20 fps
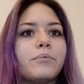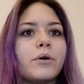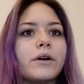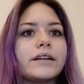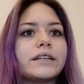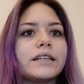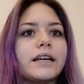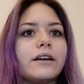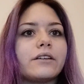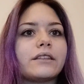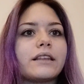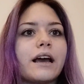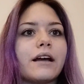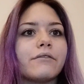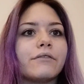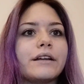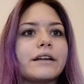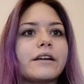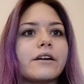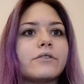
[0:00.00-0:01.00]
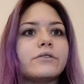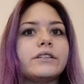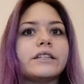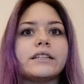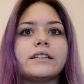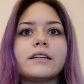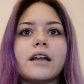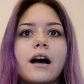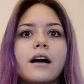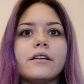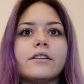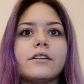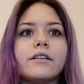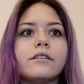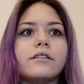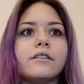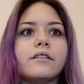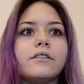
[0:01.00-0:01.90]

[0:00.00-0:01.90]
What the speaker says: point out that Rico did not